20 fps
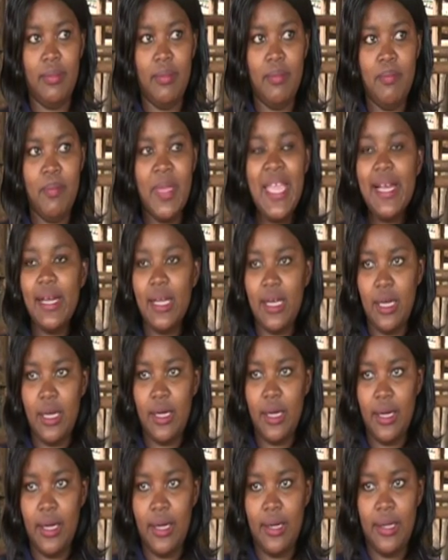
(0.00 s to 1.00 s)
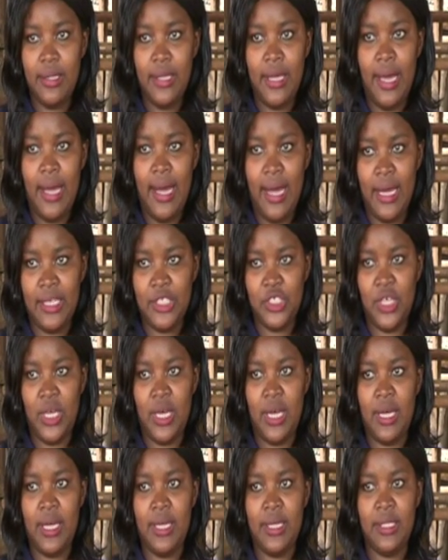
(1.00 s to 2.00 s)
milk, uh, yeah,
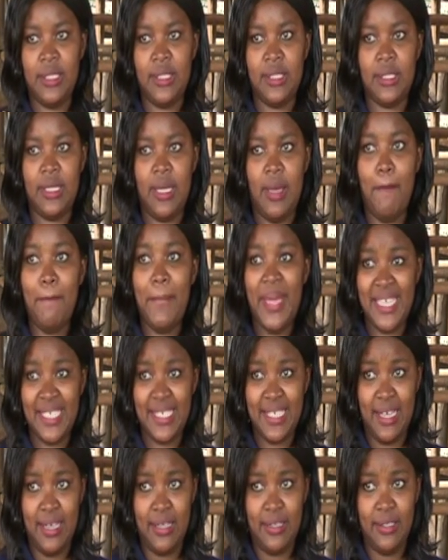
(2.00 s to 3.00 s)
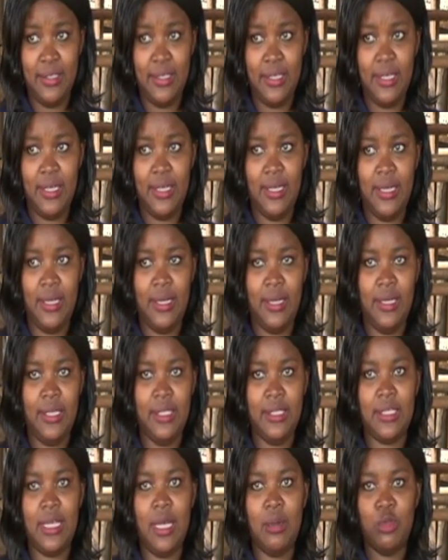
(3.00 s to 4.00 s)
Ayrshire is better uh,
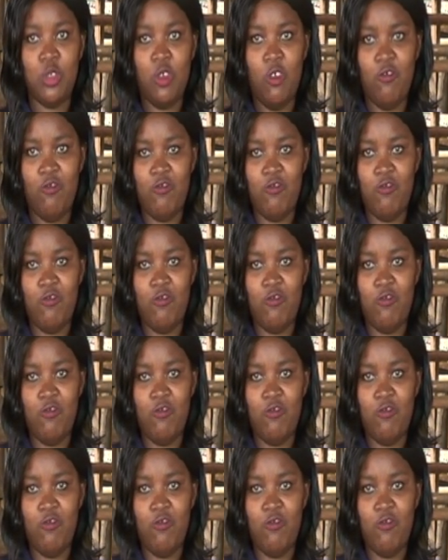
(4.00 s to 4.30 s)
in terms of